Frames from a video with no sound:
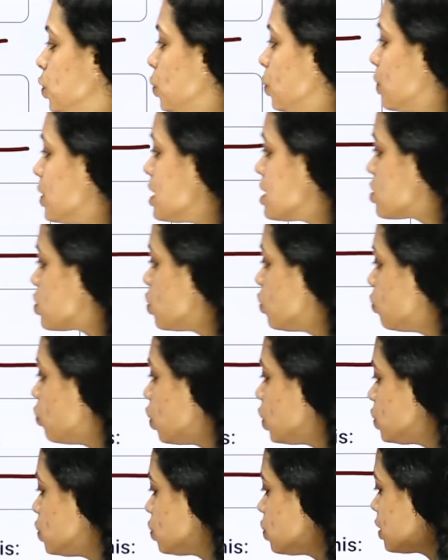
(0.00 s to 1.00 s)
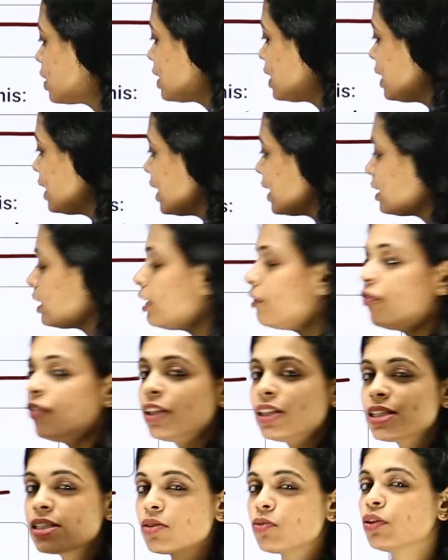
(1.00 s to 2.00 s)
do is you want to create, if
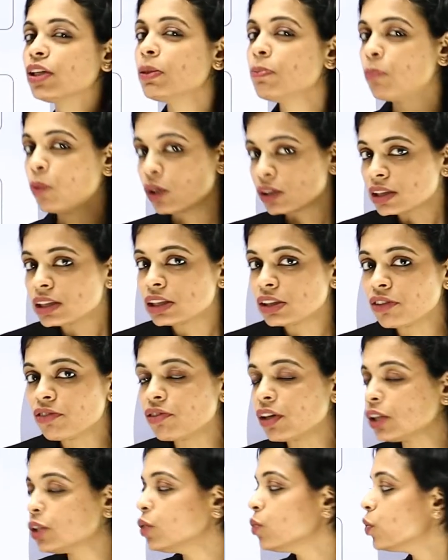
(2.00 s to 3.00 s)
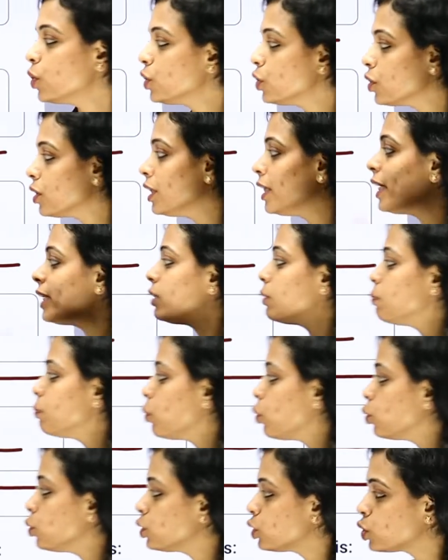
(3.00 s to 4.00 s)
it is a very positive one, you want to create a
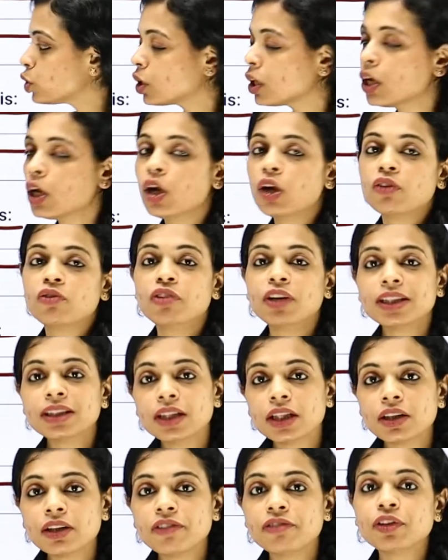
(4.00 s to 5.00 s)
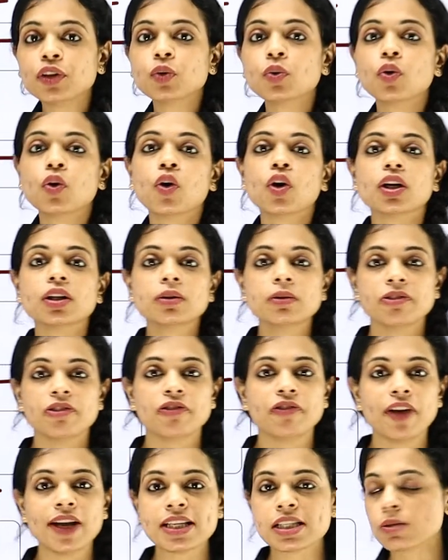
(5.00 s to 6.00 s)
post with the review on
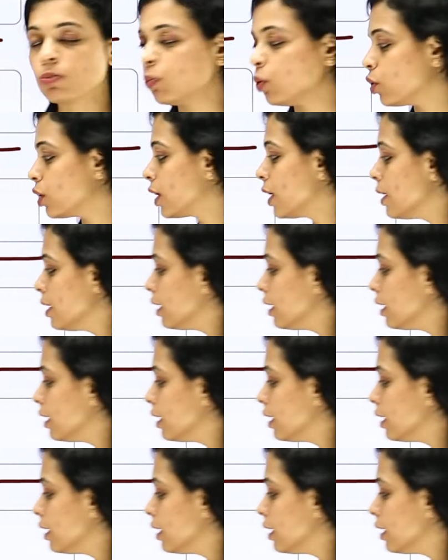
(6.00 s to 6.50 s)
Facebook.